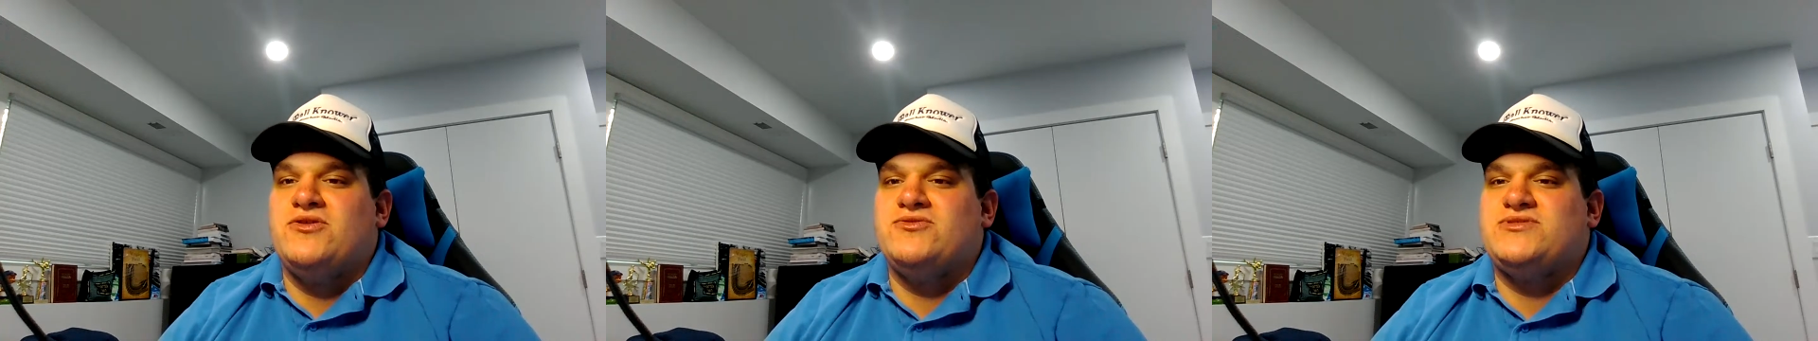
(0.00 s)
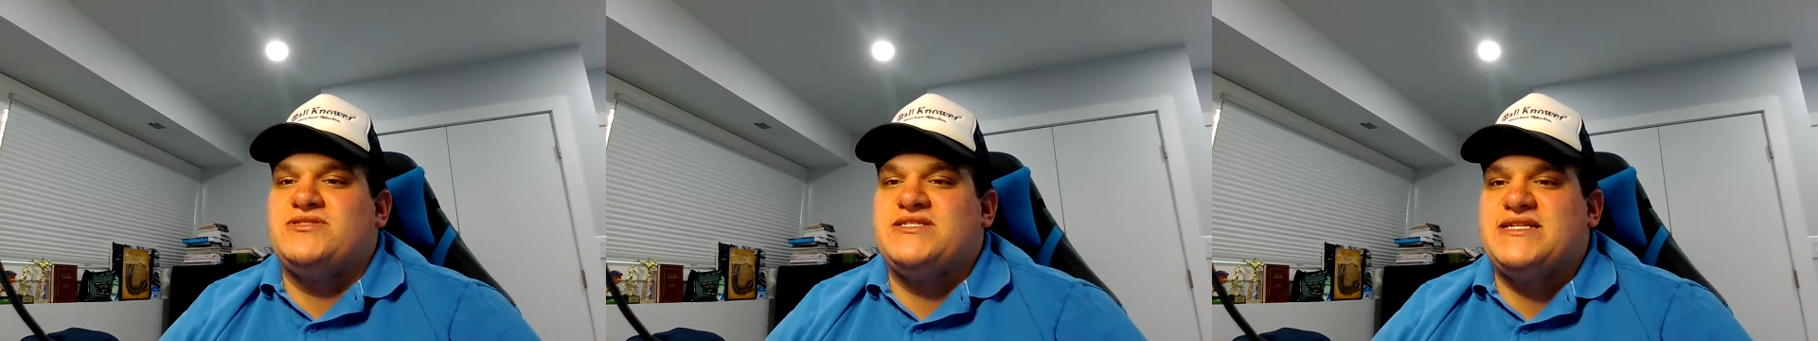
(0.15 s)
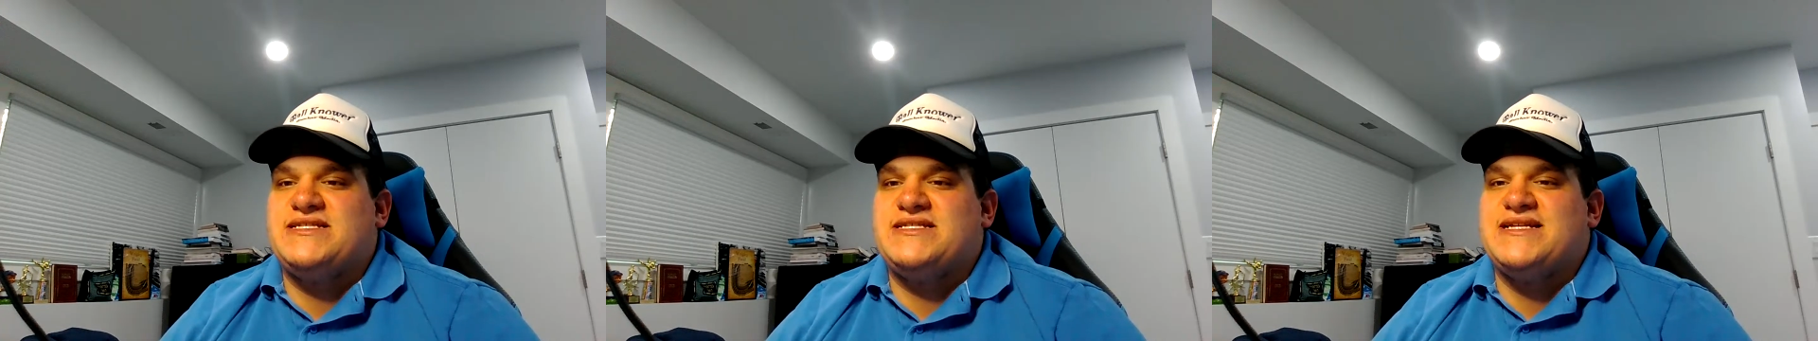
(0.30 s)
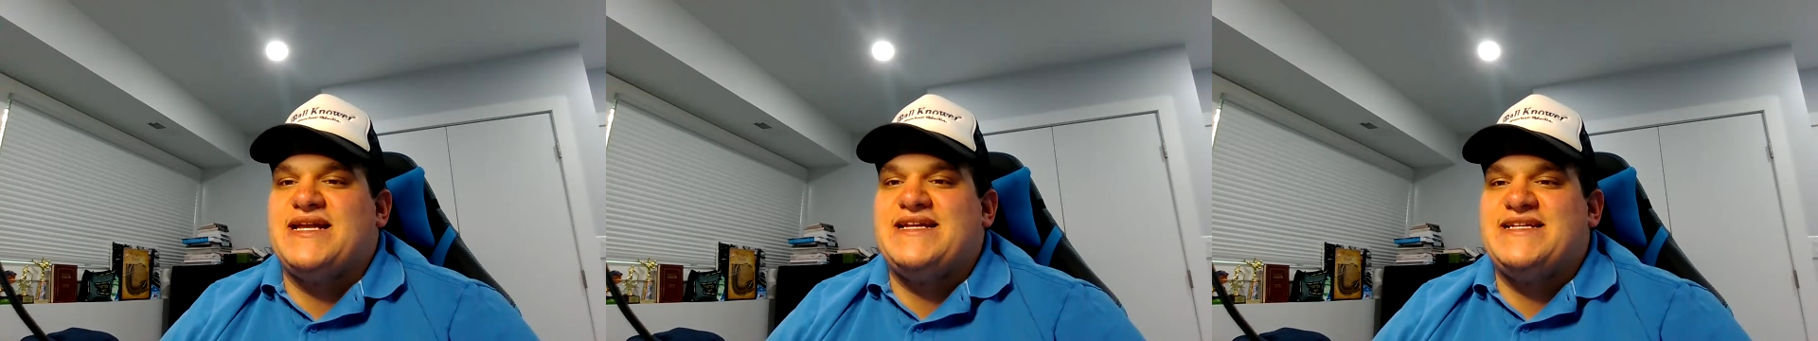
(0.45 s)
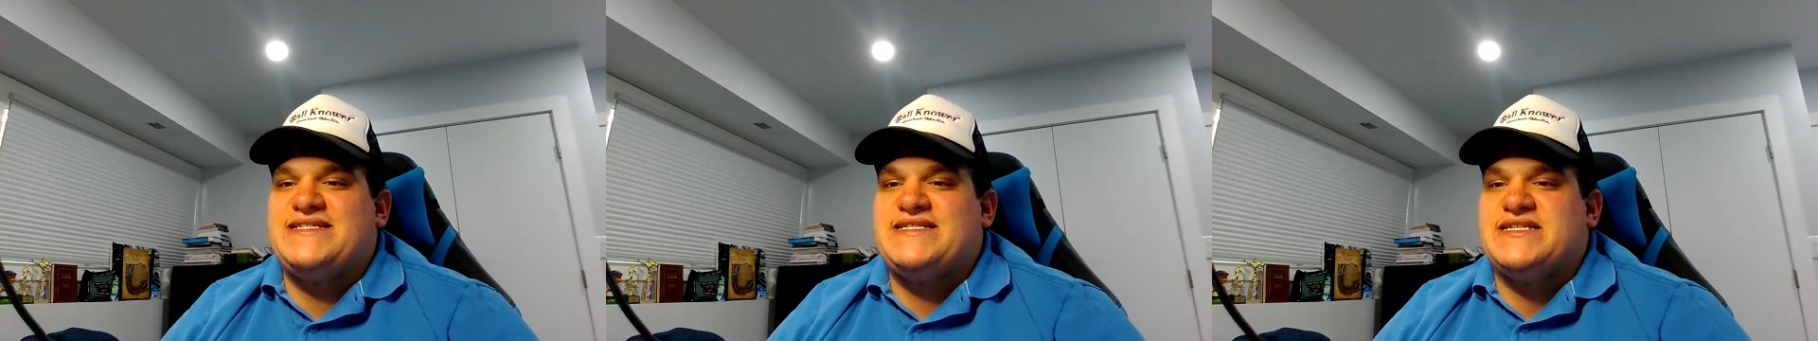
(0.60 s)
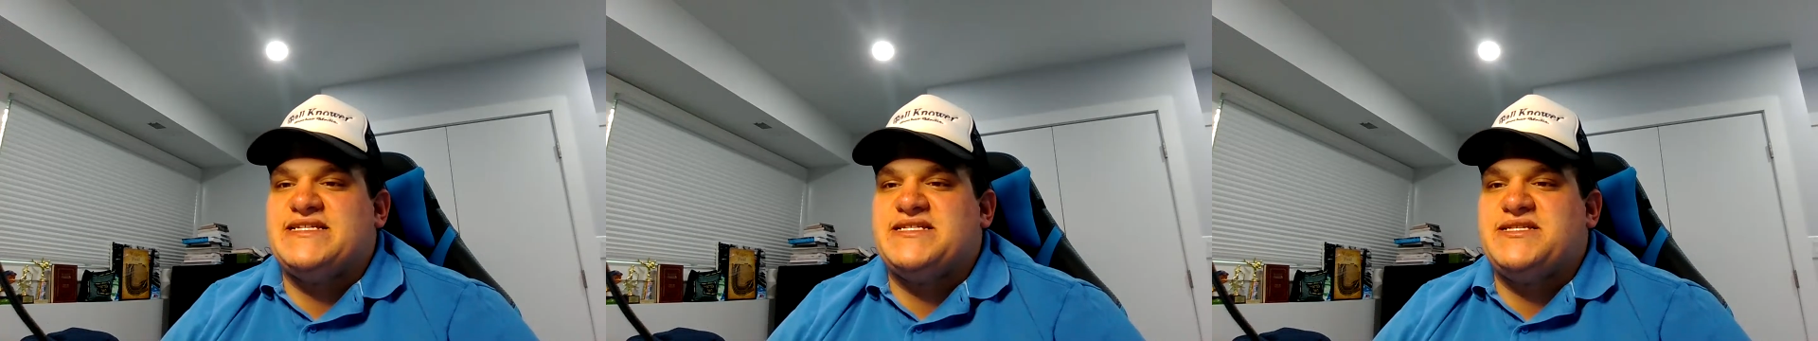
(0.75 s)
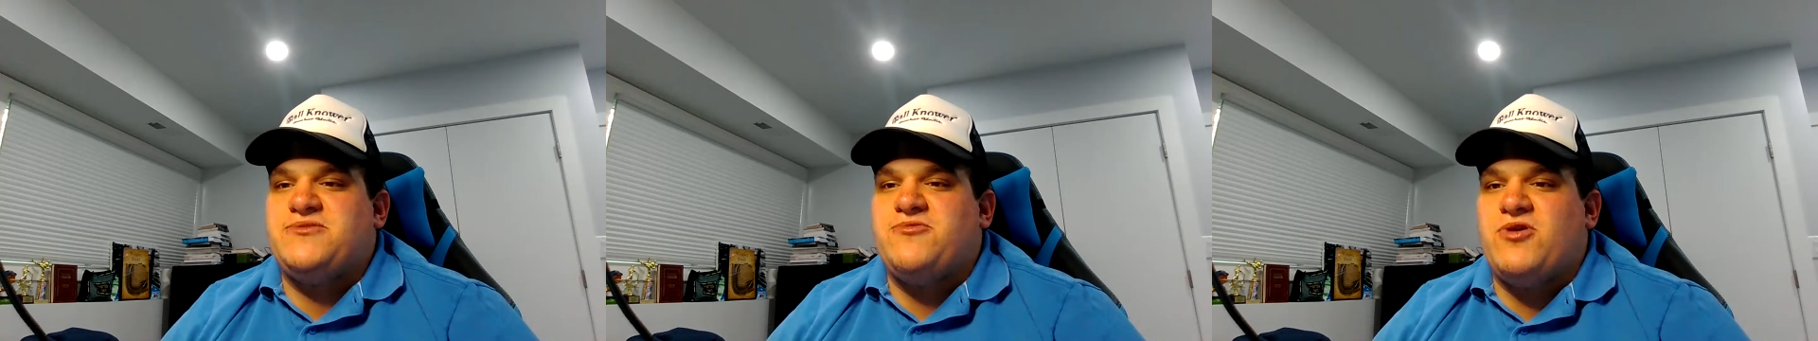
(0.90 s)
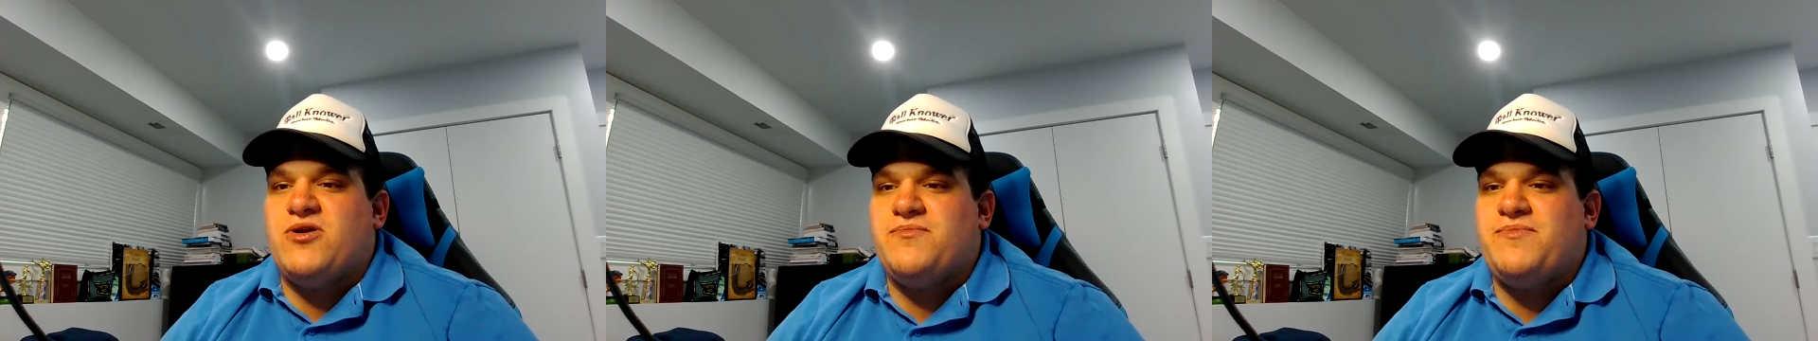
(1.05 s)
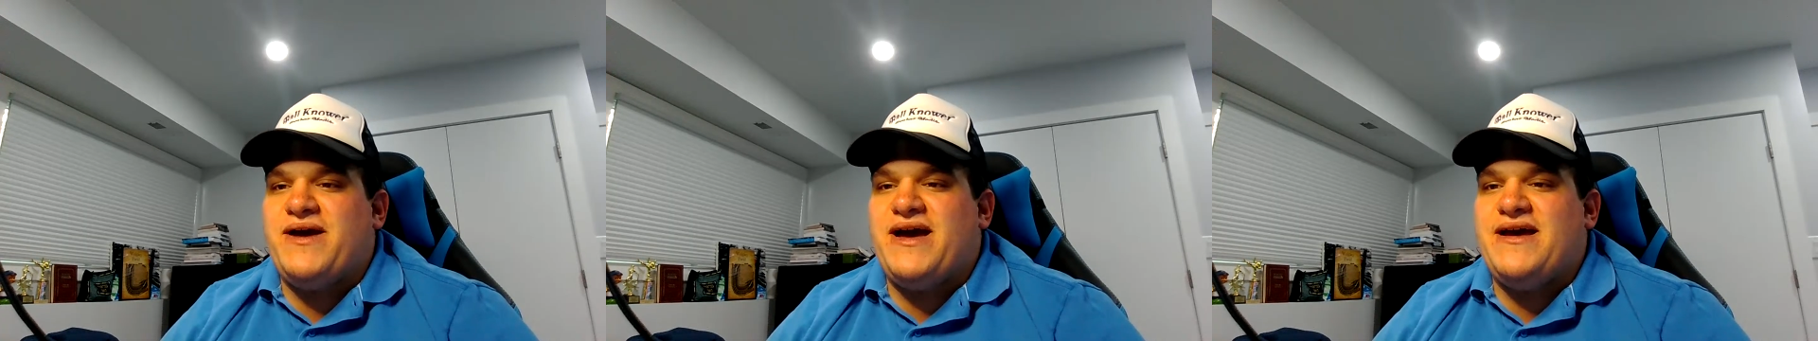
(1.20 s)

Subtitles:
most since 1961,